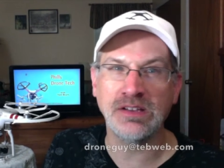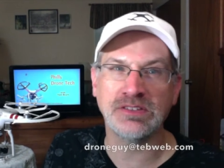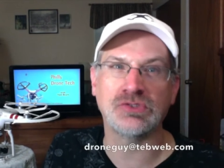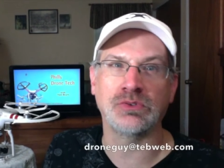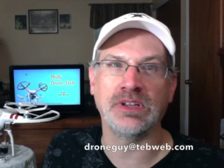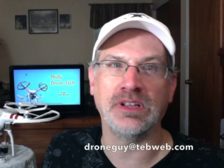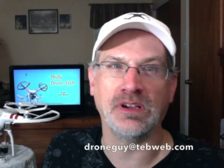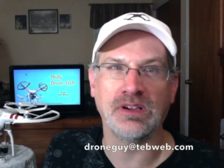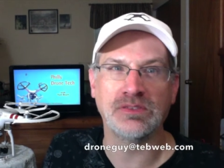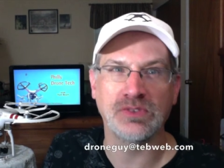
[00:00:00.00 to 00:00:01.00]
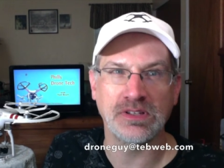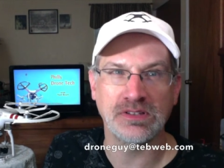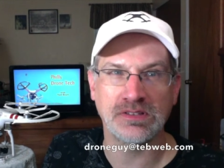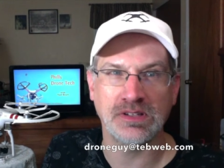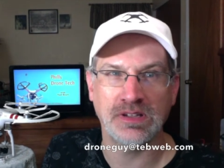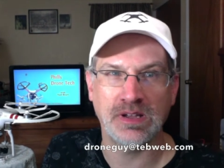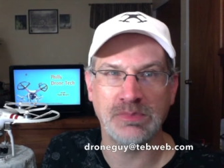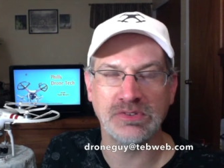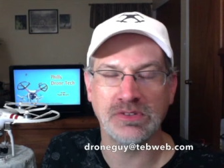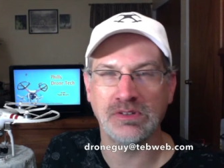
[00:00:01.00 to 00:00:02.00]
story for this
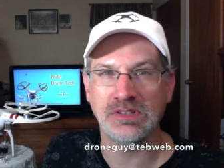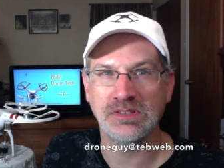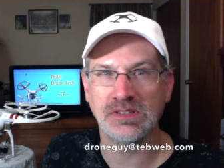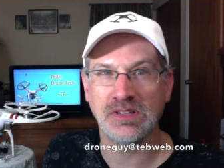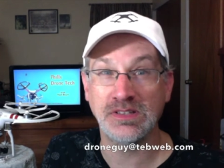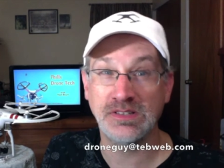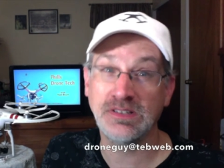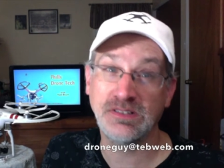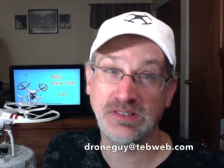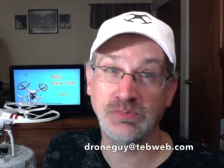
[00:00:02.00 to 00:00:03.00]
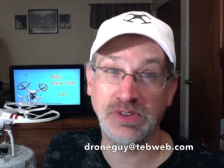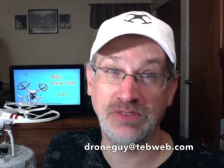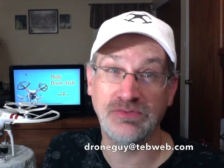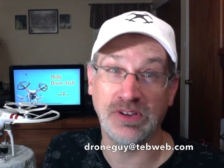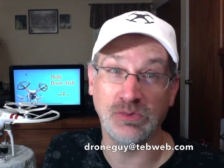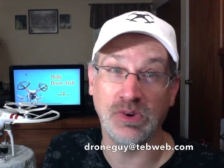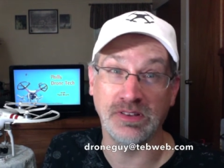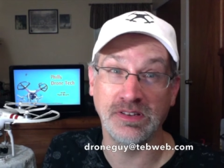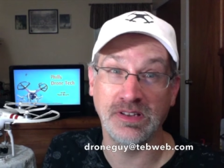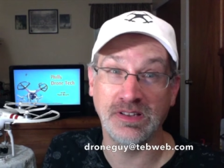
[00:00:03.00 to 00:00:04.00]
episode is it's a pretty fun
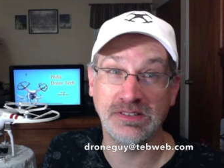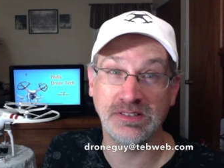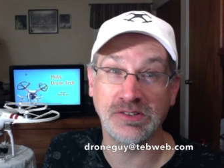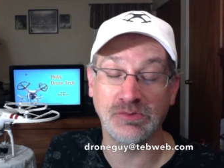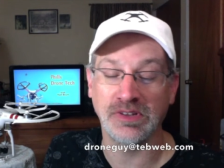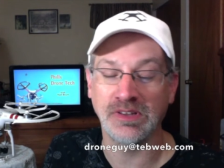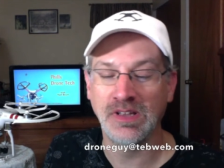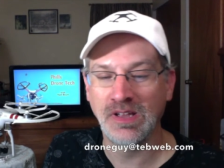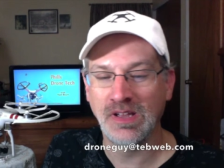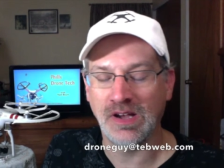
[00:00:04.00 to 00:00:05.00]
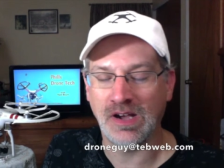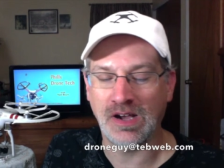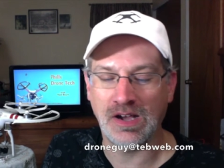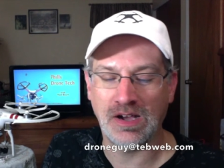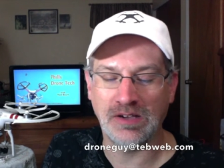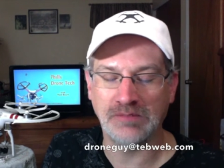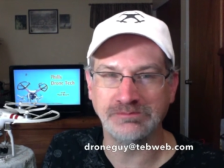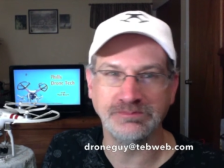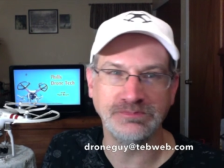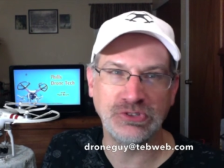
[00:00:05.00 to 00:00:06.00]
one. It's a good one.
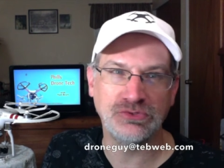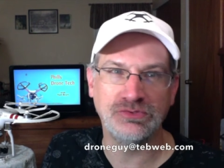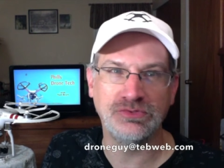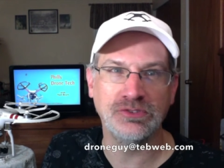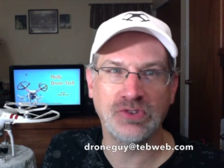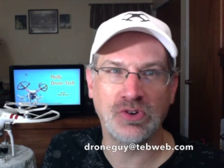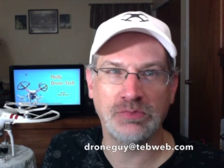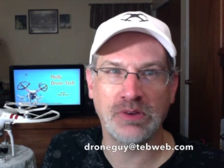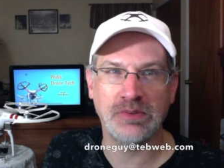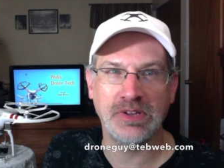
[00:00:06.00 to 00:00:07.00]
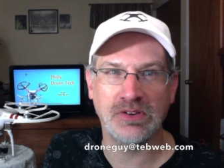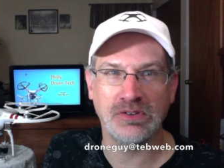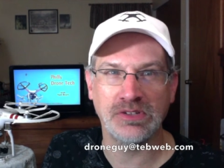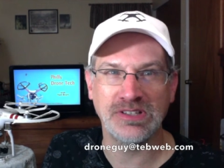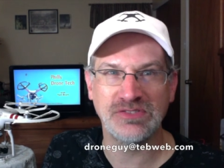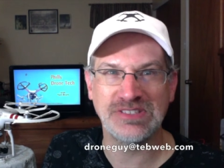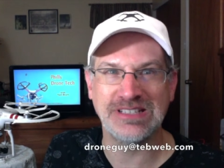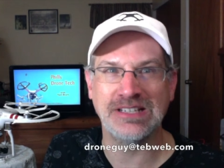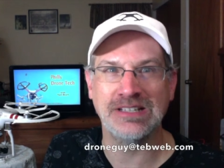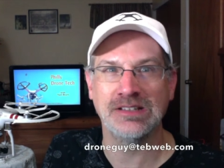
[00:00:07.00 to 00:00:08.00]
You've all probably heard and have
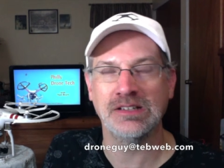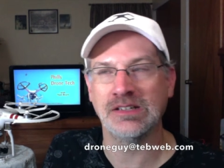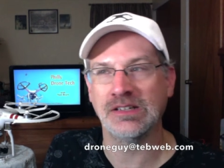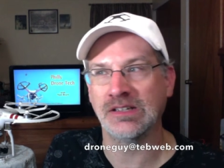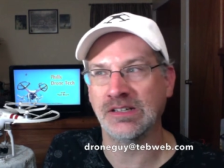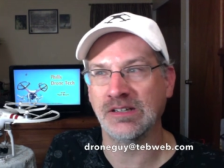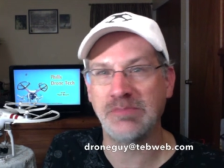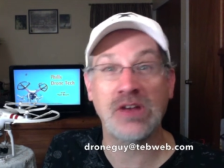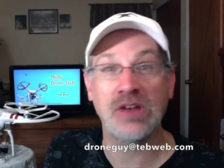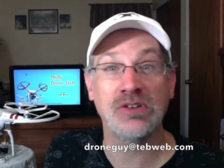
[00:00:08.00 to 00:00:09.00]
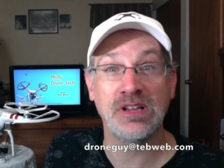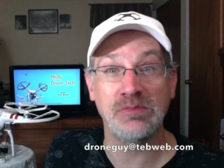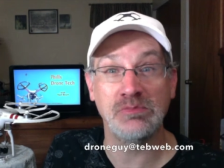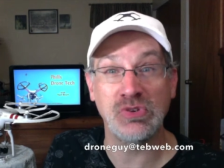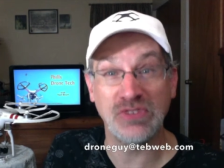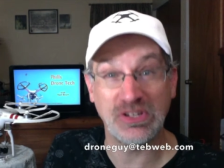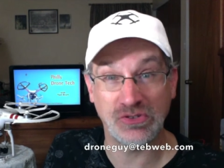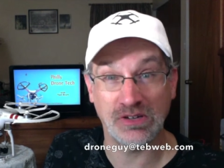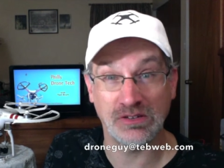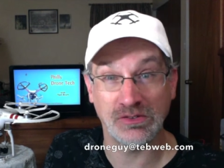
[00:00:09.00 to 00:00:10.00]
seen parody movie
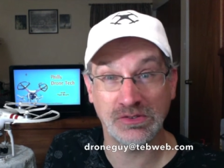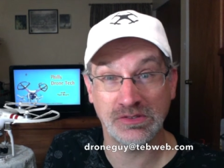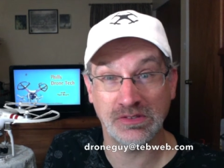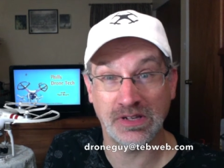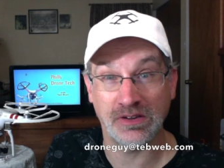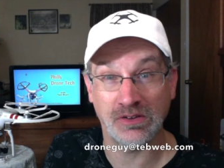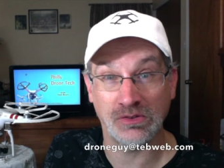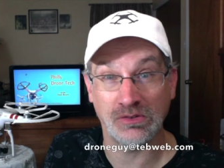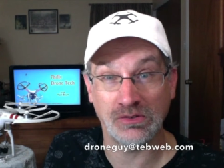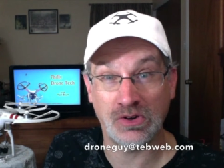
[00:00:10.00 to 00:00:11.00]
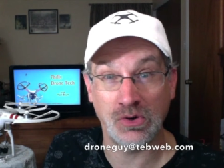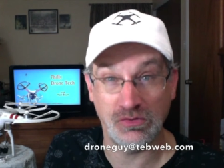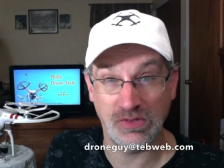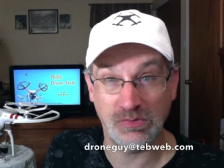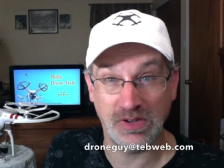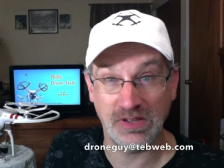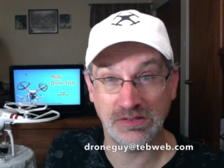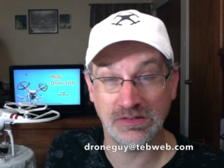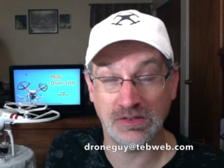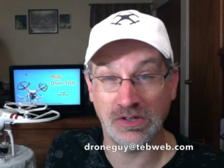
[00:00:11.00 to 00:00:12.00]
trailers that are all over the
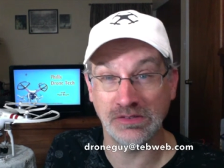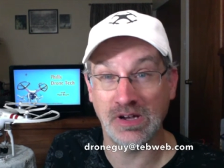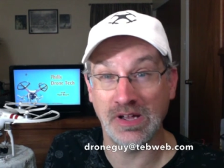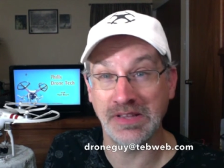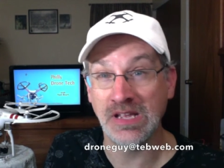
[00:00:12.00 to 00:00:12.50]
place online.